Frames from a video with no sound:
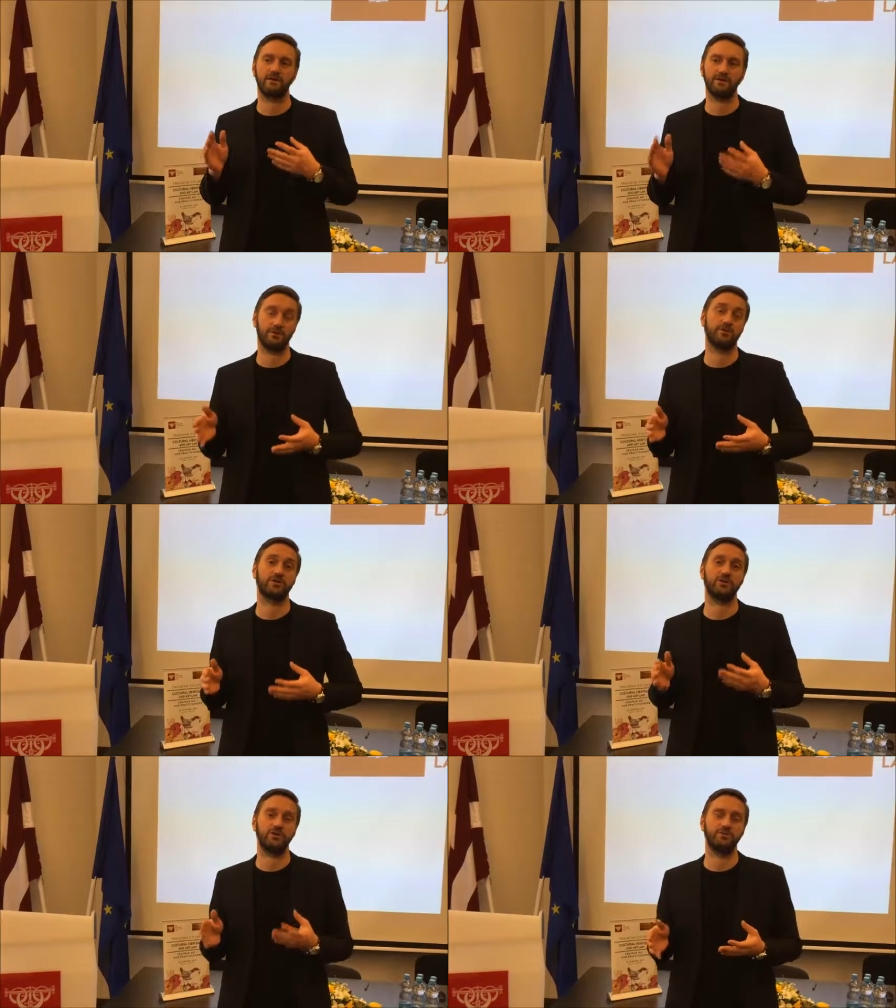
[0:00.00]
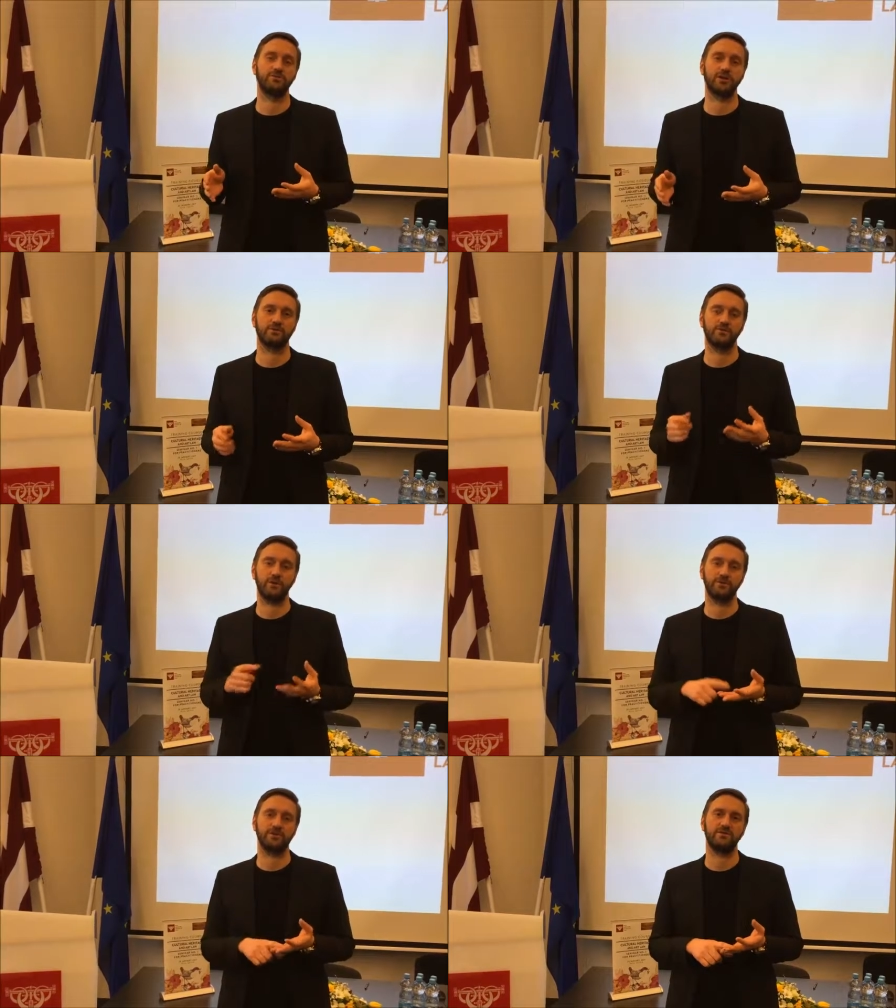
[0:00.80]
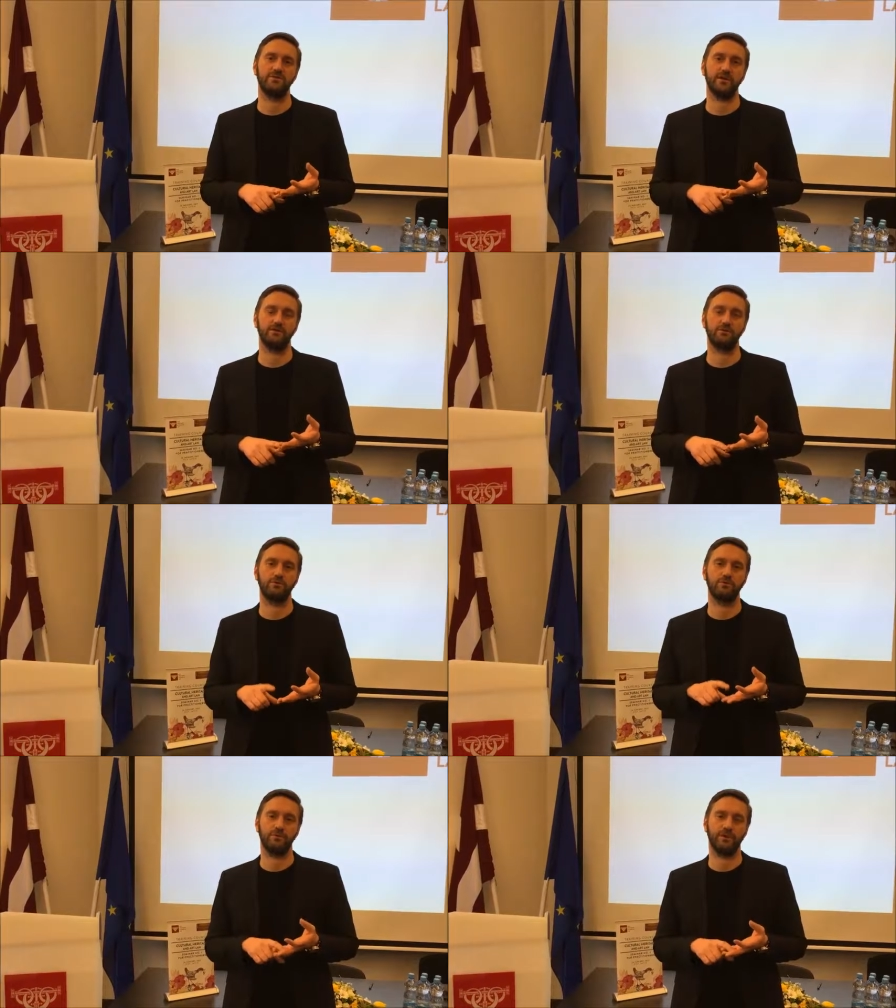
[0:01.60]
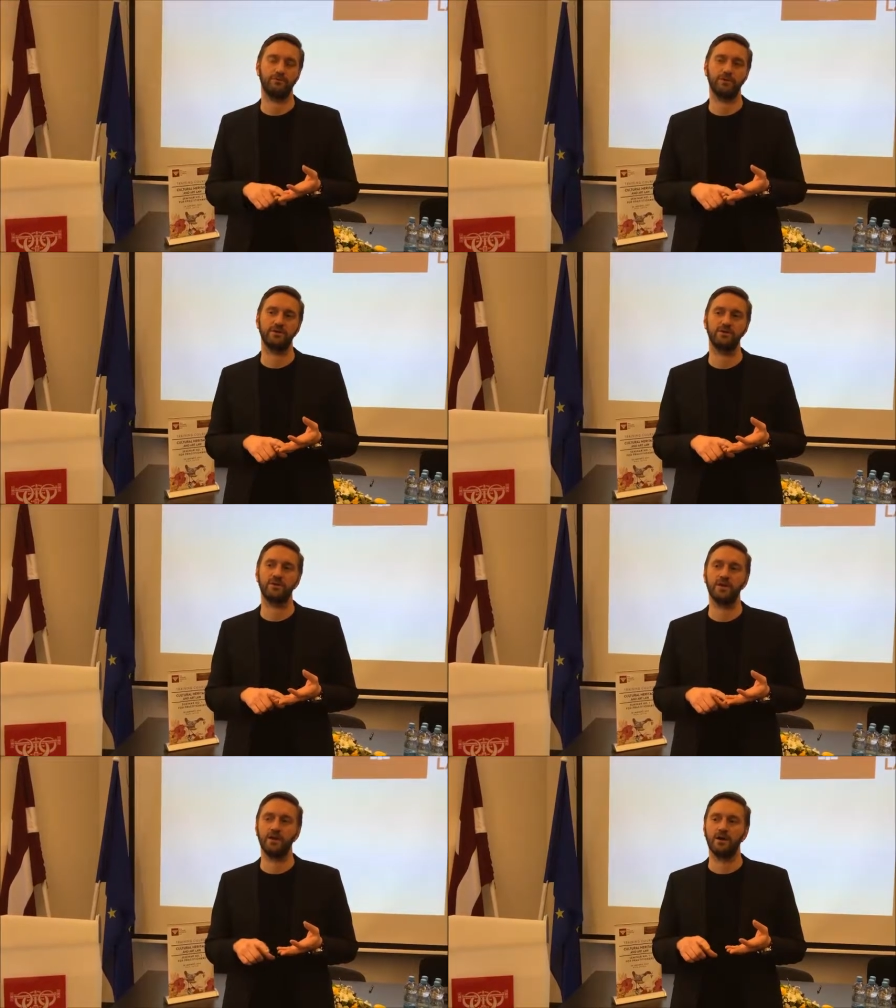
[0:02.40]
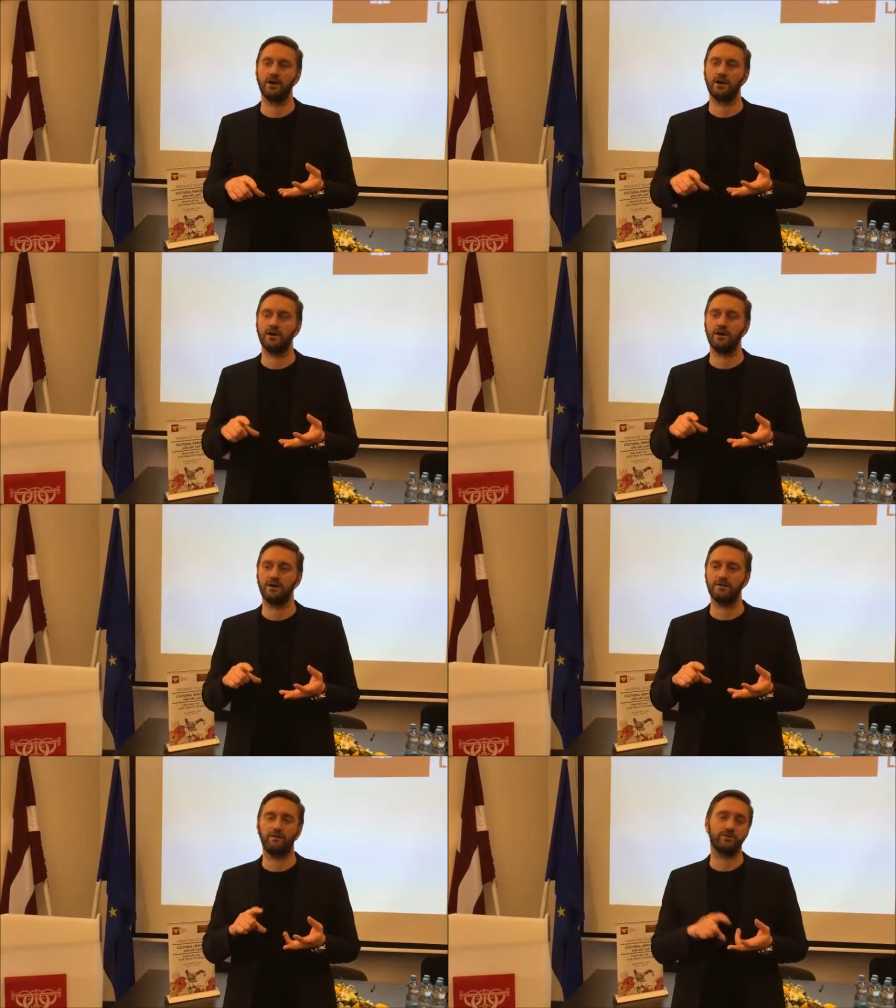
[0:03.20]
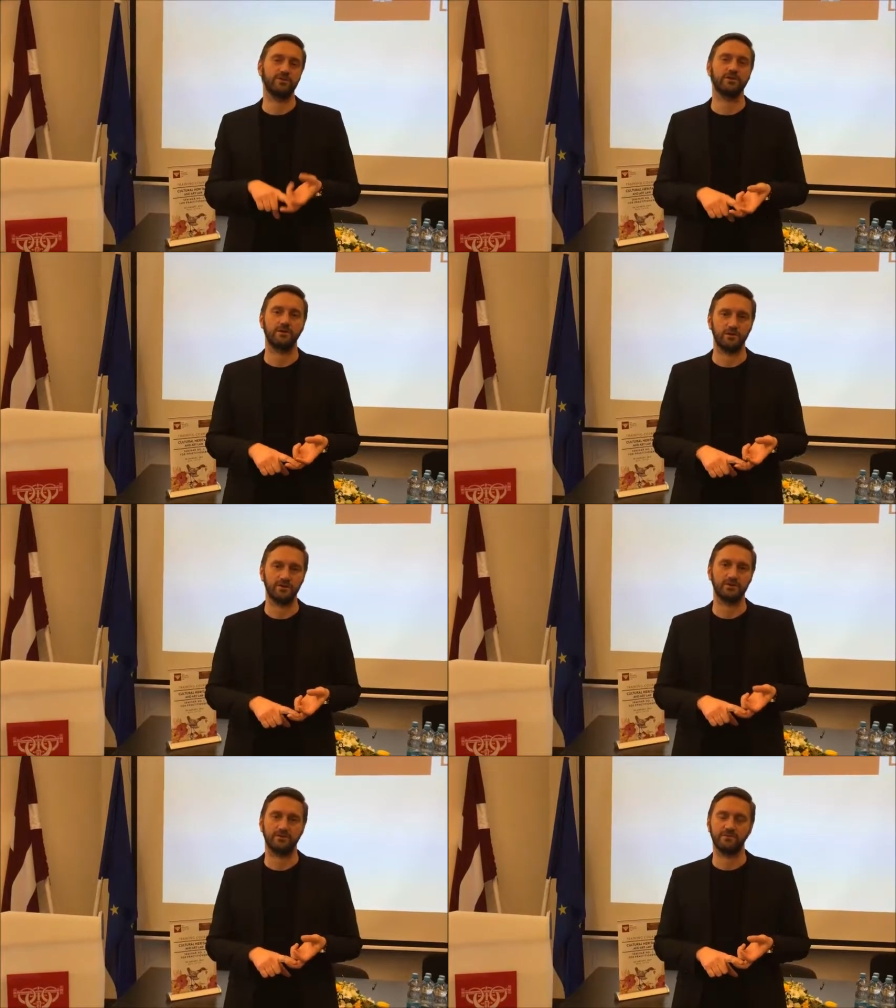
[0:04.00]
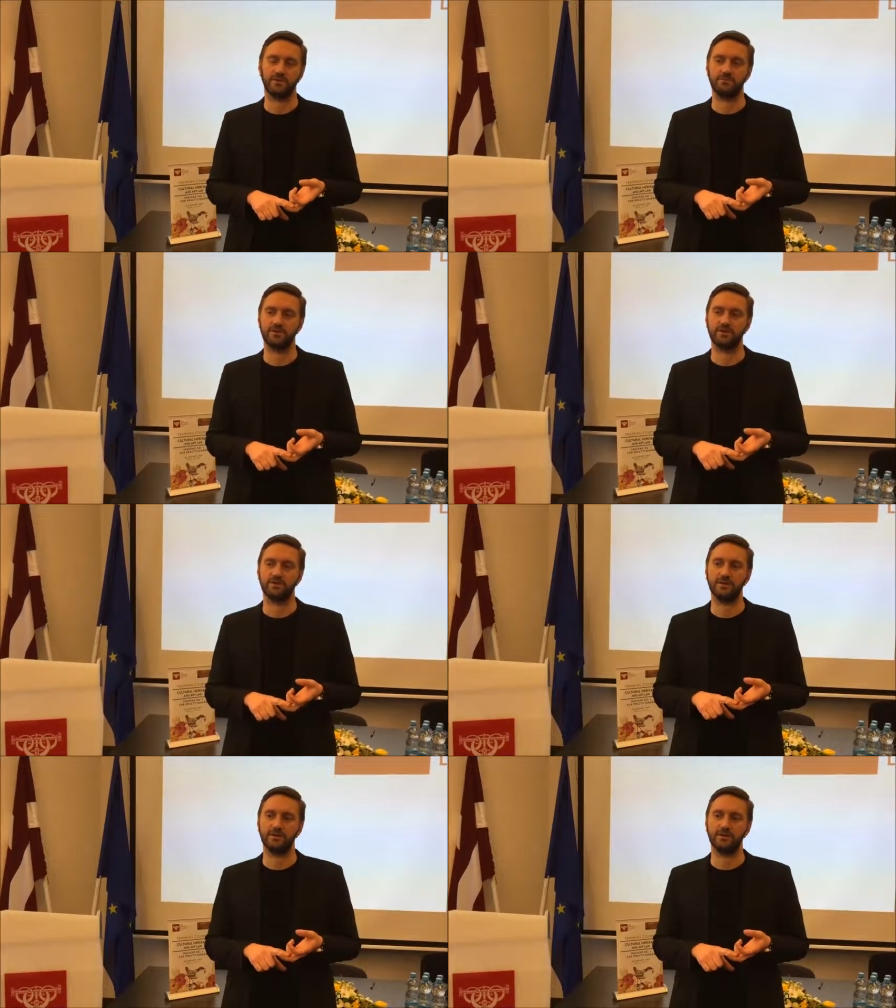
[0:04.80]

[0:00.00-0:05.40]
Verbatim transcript: archaeological object, where was it found, who found it, uh, what was the context of the object.